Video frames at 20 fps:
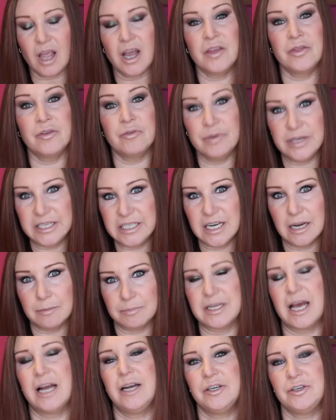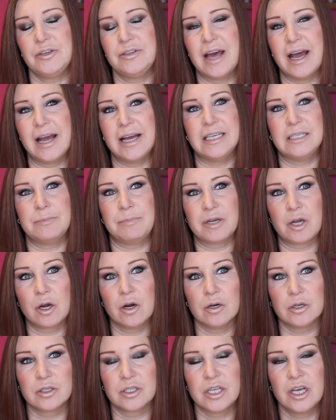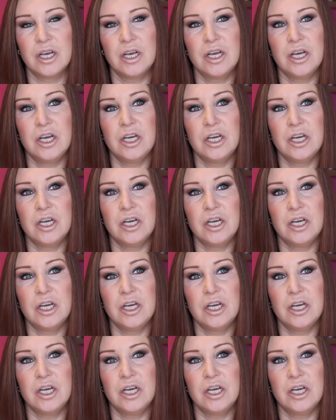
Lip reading: And the reason I'm telling you that is because